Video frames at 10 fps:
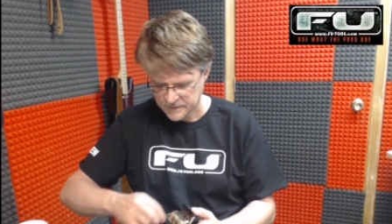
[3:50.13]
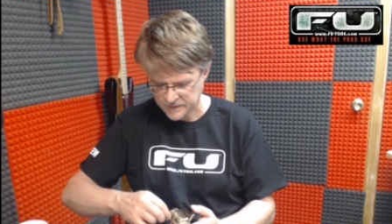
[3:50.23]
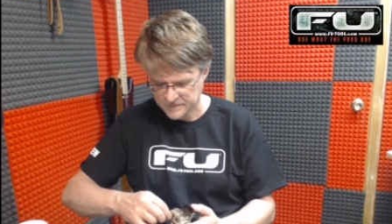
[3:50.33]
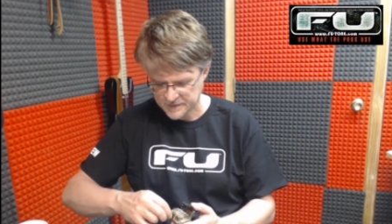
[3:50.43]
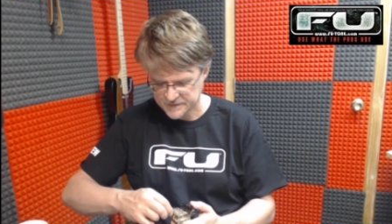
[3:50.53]

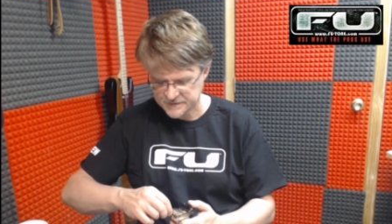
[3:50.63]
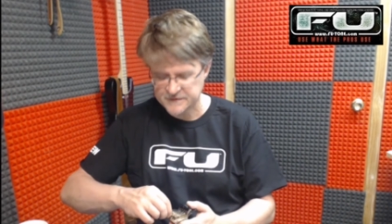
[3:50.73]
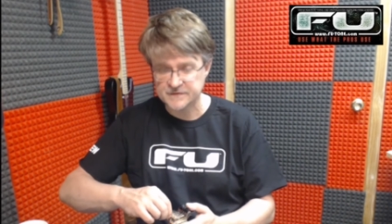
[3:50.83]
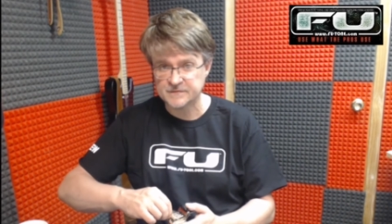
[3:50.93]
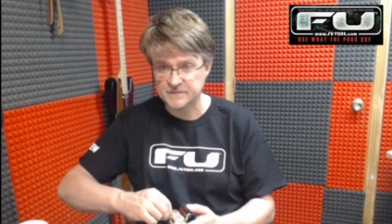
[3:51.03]
And the bridge,
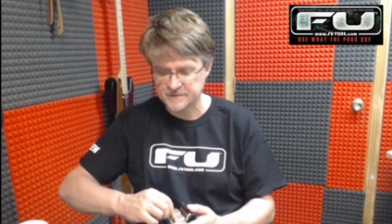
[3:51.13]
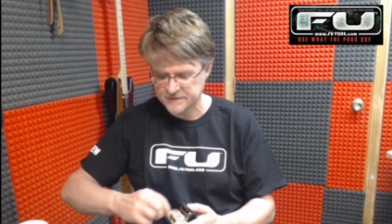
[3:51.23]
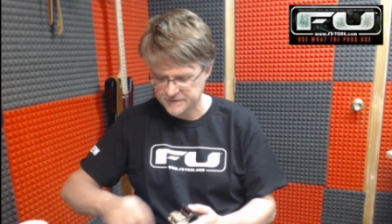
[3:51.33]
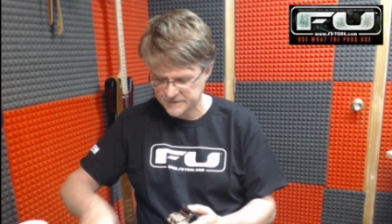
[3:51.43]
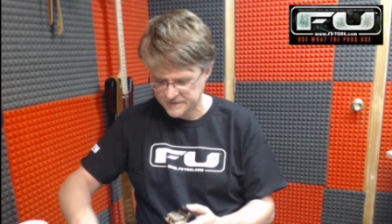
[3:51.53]
just
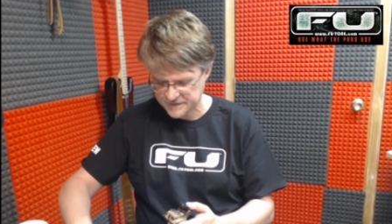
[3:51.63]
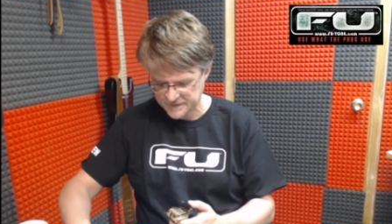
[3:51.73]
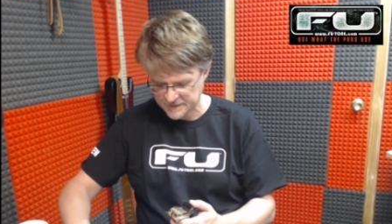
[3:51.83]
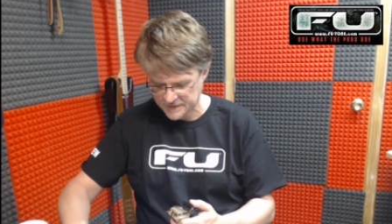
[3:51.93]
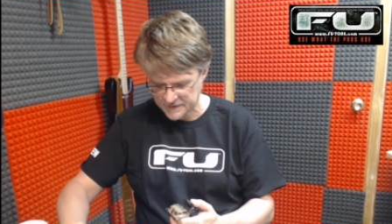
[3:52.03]
to
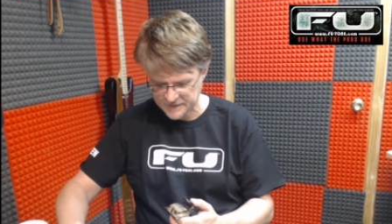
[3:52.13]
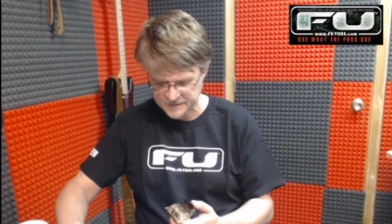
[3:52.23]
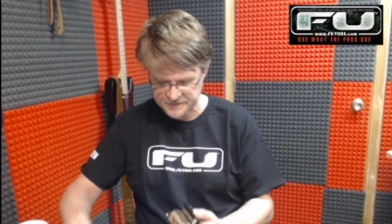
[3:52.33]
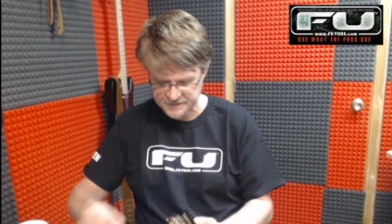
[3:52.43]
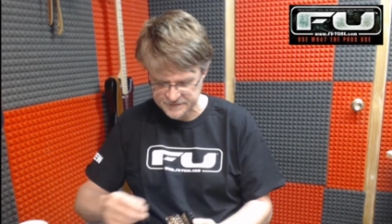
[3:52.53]
declare it,
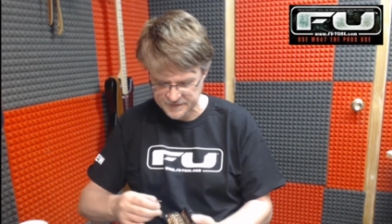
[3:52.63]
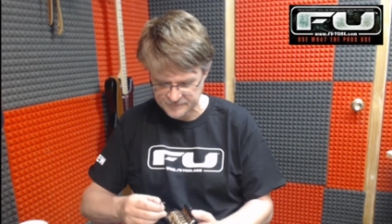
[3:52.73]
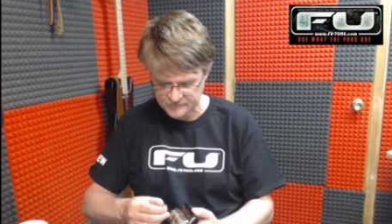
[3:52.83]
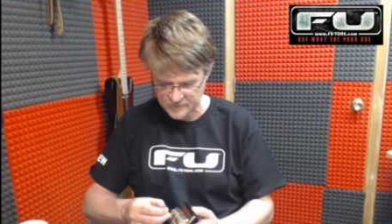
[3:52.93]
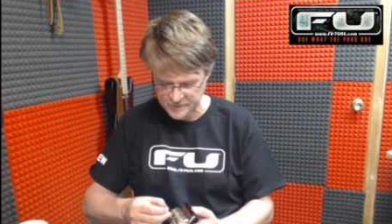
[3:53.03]
this is a
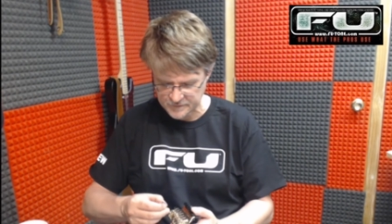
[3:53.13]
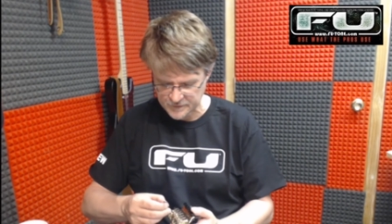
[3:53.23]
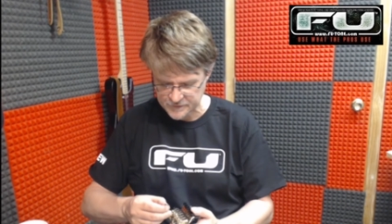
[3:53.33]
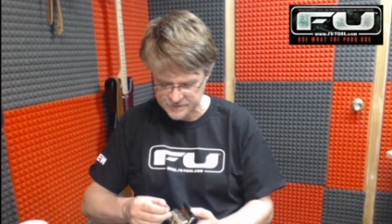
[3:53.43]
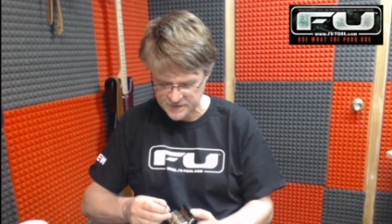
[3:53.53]
Floyd
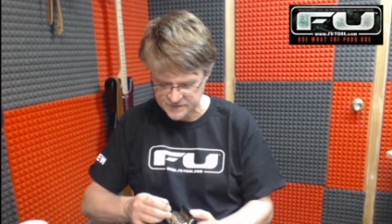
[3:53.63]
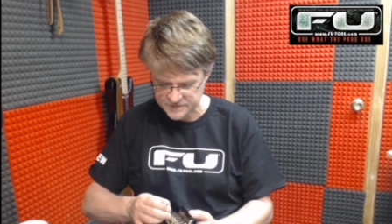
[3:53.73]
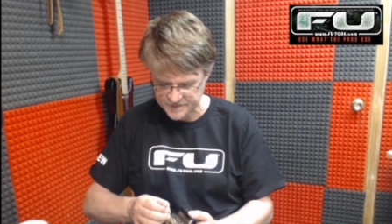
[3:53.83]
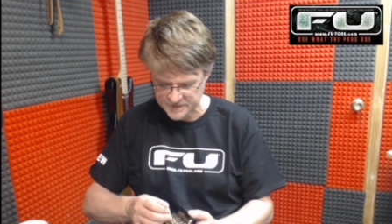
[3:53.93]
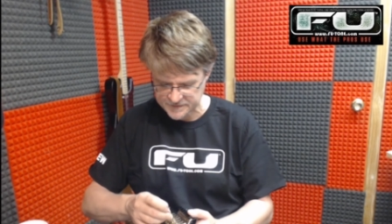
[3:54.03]
Rose
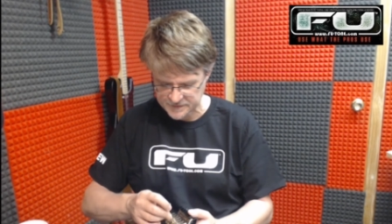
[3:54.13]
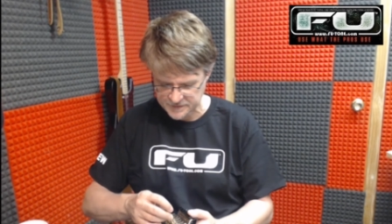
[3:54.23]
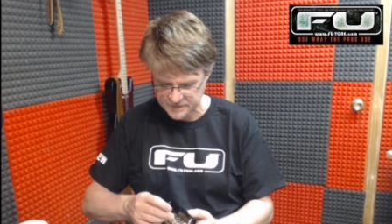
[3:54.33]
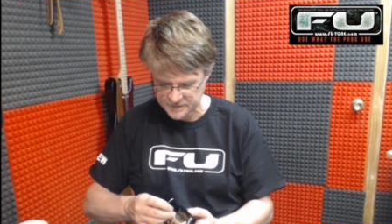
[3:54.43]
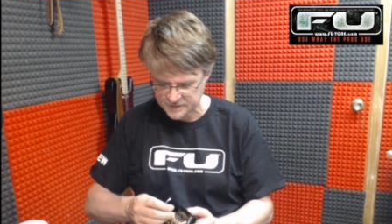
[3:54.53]

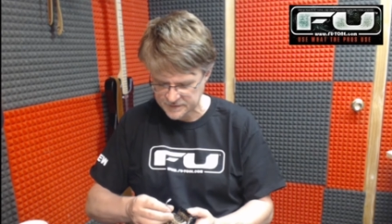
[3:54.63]
special.